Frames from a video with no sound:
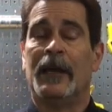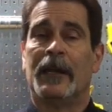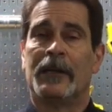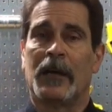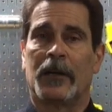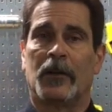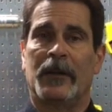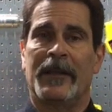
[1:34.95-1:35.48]

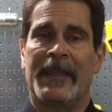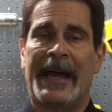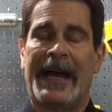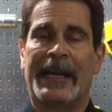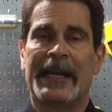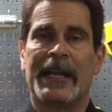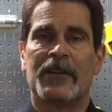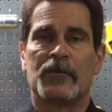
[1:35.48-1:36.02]
Not only
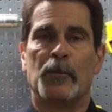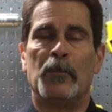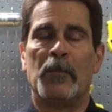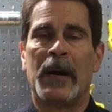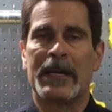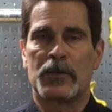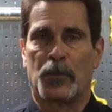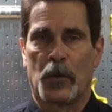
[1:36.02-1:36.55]
that, it's
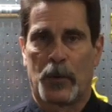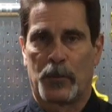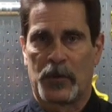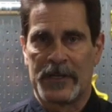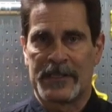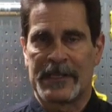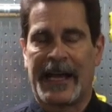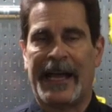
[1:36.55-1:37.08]
much more
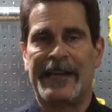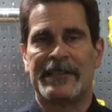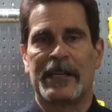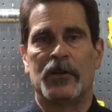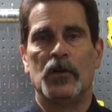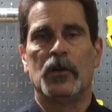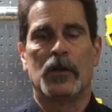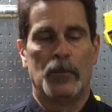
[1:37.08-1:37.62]
precise,
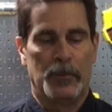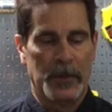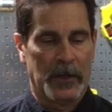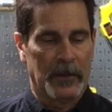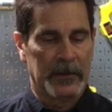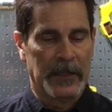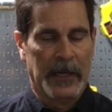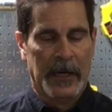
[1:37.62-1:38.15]
and you can
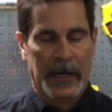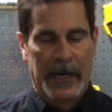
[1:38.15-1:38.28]
build